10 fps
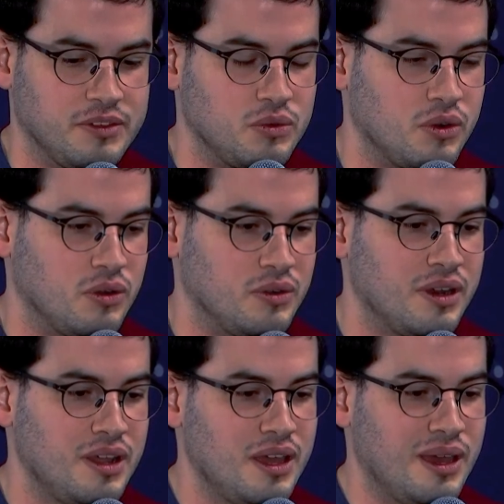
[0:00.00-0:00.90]
your own
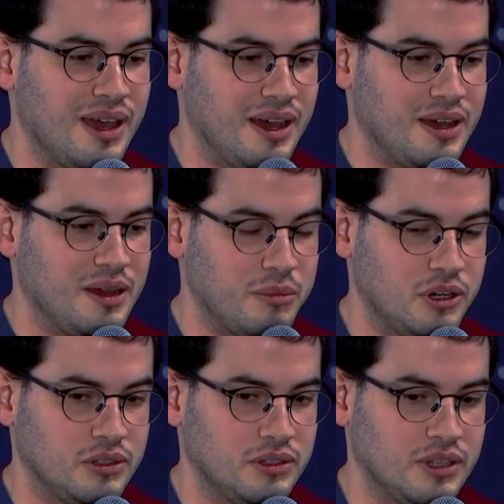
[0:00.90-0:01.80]
model,